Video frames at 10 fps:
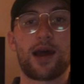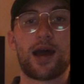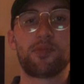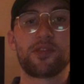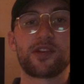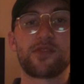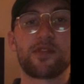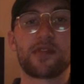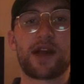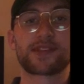I believe
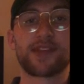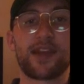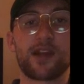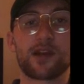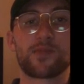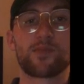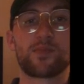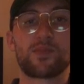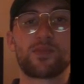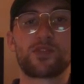Alaska Air
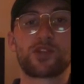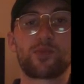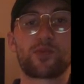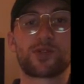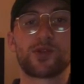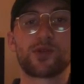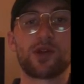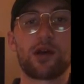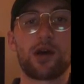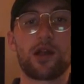should pursue
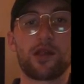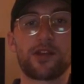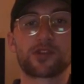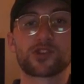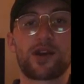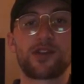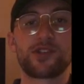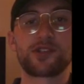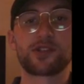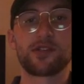a legal
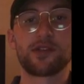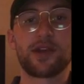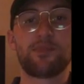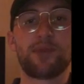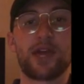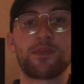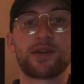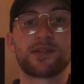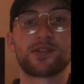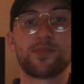strategy to delay
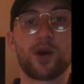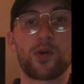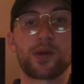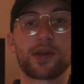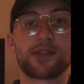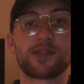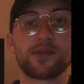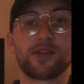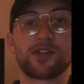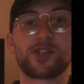payment to Boeing
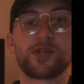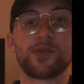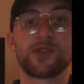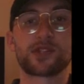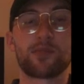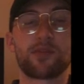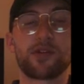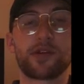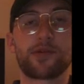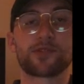until the issue is
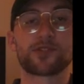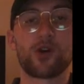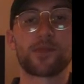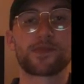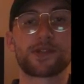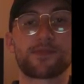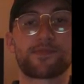completely resolved.